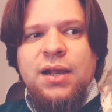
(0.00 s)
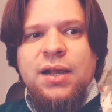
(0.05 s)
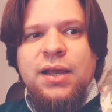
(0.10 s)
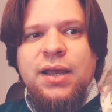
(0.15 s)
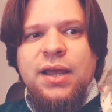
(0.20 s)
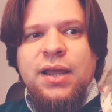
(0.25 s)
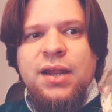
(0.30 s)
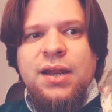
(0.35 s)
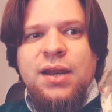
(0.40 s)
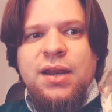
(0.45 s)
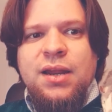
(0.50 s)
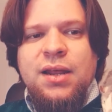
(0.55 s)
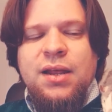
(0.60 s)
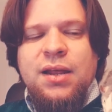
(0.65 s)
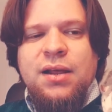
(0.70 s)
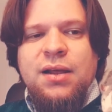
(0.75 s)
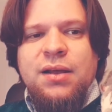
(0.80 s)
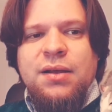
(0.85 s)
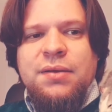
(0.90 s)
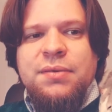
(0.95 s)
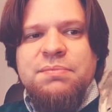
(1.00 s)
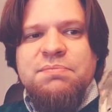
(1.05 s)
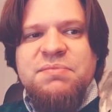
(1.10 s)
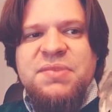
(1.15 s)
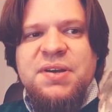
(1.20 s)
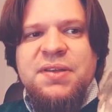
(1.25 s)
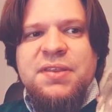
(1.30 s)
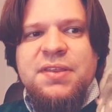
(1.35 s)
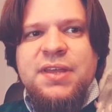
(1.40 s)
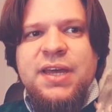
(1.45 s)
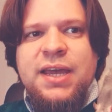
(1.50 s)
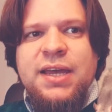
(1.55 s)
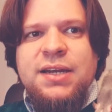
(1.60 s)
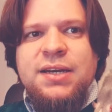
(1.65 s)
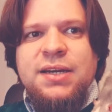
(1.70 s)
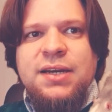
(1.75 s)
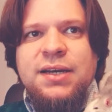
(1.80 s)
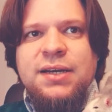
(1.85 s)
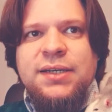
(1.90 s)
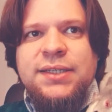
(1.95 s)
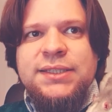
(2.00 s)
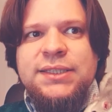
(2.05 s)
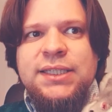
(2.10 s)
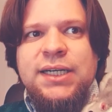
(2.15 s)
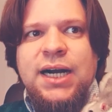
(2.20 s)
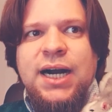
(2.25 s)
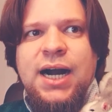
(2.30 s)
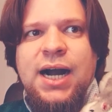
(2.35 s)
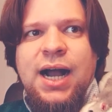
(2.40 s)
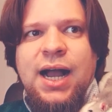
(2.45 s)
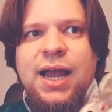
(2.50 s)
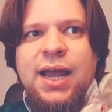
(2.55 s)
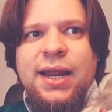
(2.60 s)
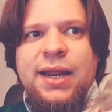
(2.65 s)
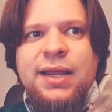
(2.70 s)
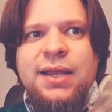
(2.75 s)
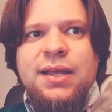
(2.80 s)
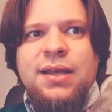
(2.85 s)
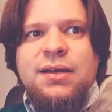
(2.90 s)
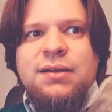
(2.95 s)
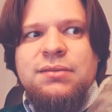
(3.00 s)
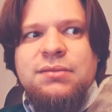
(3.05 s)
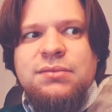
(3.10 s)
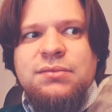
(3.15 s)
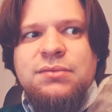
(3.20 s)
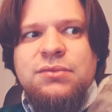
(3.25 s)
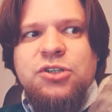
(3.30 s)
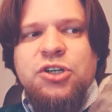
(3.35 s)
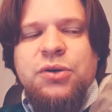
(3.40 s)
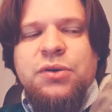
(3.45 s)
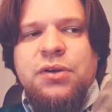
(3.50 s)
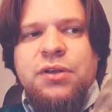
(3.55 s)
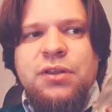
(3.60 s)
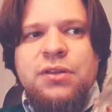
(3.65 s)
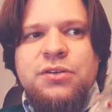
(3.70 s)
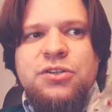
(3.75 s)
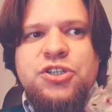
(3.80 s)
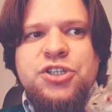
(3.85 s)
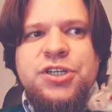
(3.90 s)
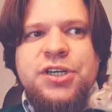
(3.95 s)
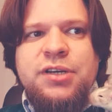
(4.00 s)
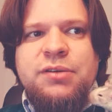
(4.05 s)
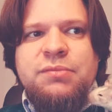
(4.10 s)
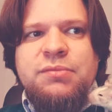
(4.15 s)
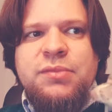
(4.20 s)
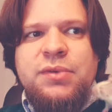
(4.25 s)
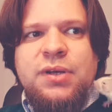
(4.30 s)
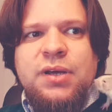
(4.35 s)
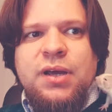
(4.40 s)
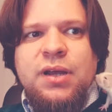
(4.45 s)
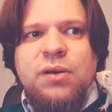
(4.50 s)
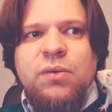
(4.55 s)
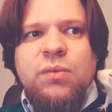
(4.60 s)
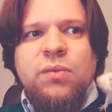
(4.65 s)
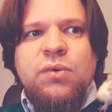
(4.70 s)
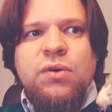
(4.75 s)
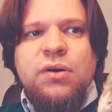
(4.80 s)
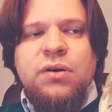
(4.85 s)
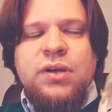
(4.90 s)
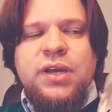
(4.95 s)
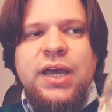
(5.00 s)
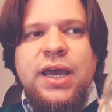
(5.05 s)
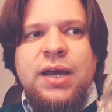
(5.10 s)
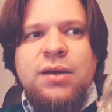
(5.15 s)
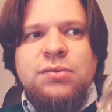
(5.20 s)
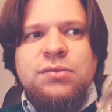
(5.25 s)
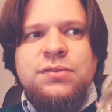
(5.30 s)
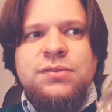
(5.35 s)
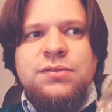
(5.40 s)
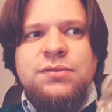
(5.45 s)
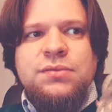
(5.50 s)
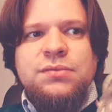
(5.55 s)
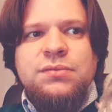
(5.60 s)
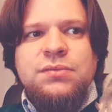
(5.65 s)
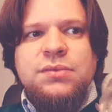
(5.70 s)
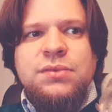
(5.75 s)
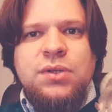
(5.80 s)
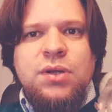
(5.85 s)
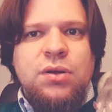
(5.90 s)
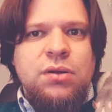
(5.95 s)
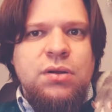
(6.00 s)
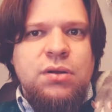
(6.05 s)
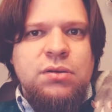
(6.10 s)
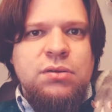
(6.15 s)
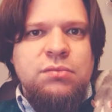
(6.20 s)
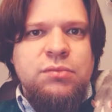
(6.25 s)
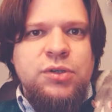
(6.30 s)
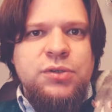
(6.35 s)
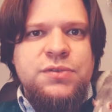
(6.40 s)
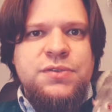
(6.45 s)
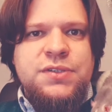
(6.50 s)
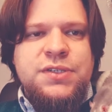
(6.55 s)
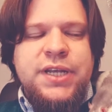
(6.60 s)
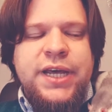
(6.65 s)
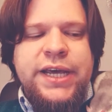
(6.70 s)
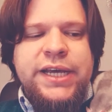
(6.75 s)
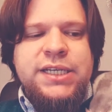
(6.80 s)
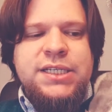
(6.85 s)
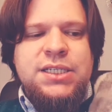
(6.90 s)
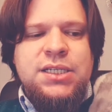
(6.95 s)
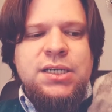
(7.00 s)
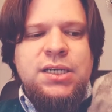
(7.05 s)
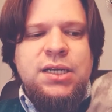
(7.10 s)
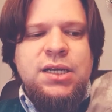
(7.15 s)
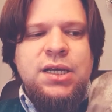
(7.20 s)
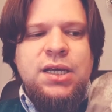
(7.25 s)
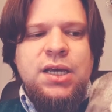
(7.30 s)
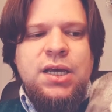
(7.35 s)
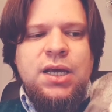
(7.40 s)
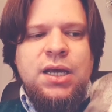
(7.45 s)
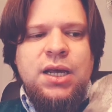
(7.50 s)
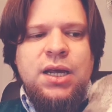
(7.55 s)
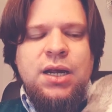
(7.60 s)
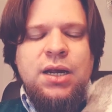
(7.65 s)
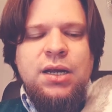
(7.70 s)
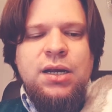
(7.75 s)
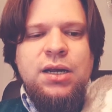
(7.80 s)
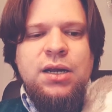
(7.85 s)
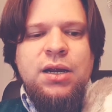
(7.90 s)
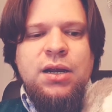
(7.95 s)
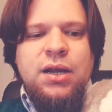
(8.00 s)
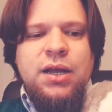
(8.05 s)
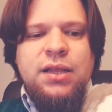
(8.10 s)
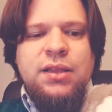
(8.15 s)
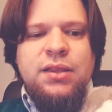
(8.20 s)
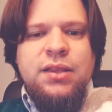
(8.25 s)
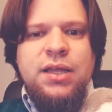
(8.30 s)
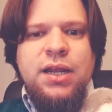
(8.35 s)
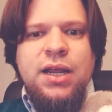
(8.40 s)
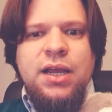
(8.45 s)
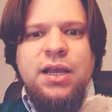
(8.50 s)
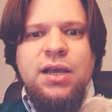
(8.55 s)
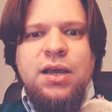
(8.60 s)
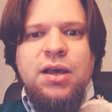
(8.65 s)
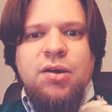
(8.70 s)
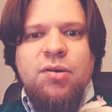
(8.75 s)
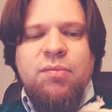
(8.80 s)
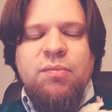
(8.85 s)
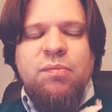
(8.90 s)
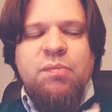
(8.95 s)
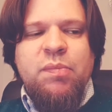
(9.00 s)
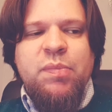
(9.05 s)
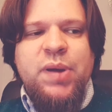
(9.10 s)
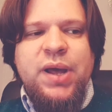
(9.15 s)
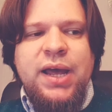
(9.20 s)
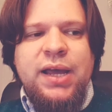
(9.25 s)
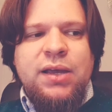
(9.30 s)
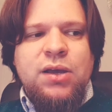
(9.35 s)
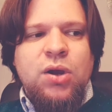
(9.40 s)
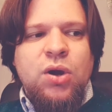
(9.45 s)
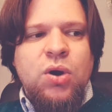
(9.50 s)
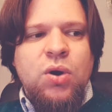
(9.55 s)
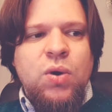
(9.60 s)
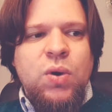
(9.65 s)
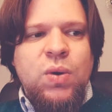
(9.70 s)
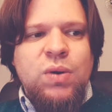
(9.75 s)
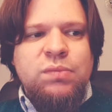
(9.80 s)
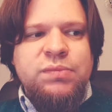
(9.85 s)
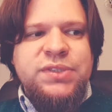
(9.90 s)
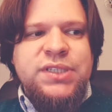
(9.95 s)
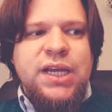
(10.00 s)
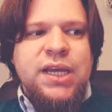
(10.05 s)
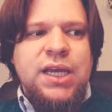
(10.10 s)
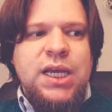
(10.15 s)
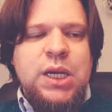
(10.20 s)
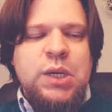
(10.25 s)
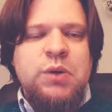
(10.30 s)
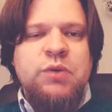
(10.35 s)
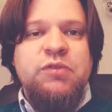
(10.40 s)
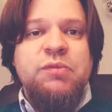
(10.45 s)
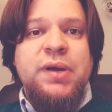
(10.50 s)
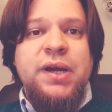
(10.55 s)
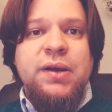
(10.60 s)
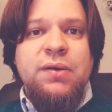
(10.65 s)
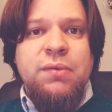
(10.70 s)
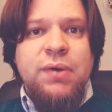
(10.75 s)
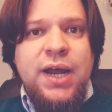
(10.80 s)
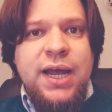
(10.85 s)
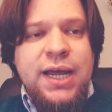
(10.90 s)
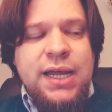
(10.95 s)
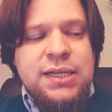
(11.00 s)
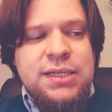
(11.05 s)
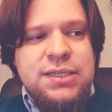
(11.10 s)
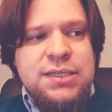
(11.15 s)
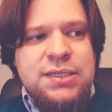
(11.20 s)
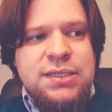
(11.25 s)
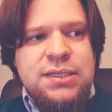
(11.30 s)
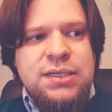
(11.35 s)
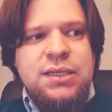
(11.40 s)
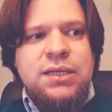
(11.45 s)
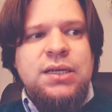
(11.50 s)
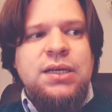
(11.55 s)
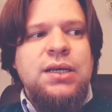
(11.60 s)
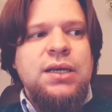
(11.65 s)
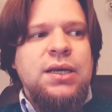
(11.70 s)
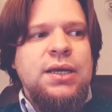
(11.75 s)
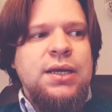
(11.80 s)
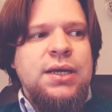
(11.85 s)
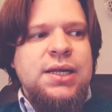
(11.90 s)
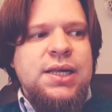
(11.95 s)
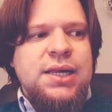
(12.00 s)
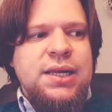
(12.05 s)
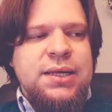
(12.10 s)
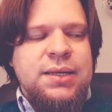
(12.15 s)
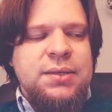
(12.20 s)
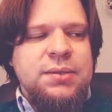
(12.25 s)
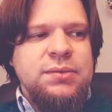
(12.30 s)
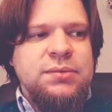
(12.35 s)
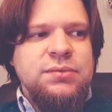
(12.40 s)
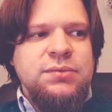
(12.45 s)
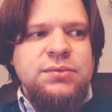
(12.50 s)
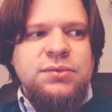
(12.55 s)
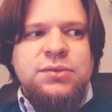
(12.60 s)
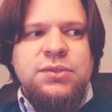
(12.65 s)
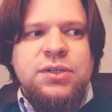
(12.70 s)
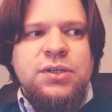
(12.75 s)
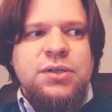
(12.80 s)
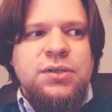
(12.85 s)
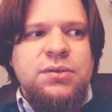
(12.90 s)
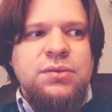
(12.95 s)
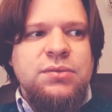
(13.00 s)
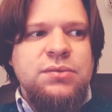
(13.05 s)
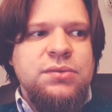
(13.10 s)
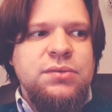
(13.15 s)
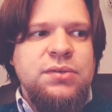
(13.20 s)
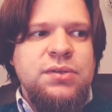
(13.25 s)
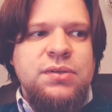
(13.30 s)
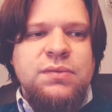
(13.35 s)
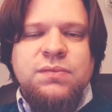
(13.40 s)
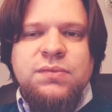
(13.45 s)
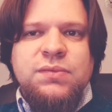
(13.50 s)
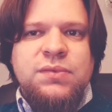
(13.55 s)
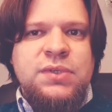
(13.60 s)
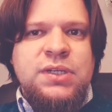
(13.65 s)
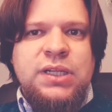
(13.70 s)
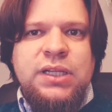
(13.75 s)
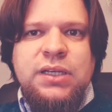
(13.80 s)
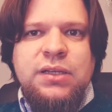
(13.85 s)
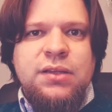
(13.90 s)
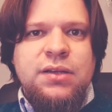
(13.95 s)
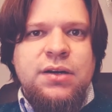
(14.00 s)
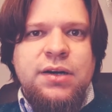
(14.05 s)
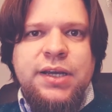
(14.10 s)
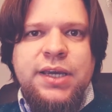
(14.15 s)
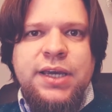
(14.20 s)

And uh, then I go to the gym and work out on, on most days. Uh, and then I come back home, take care of my rats, um, you know, clean their